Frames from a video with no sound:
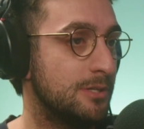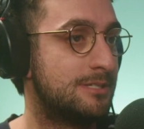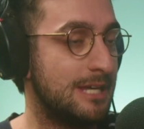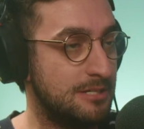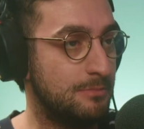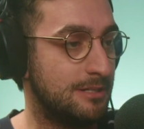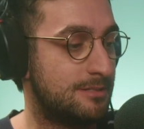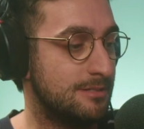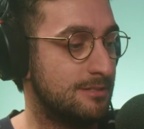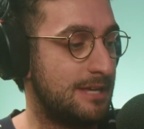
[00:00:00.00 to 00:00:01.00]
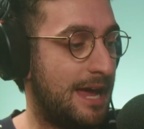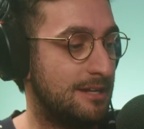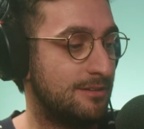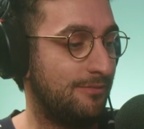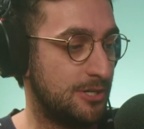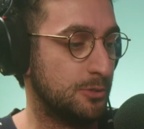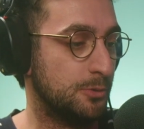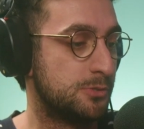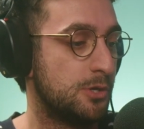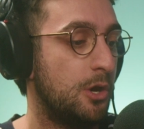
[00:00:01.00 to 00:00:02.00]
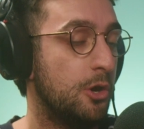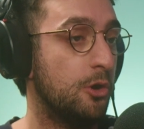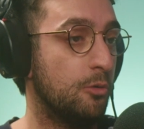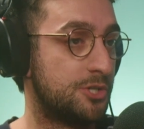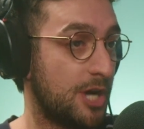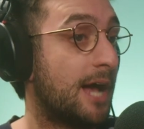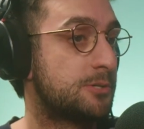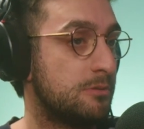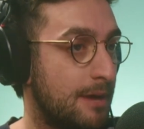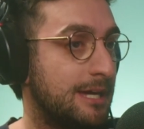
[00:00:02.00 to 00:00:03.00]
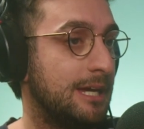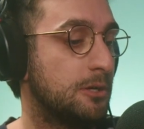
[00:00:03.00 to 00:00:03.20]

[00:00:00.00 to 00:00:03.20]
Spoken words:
senior ministers and officials who were charged with making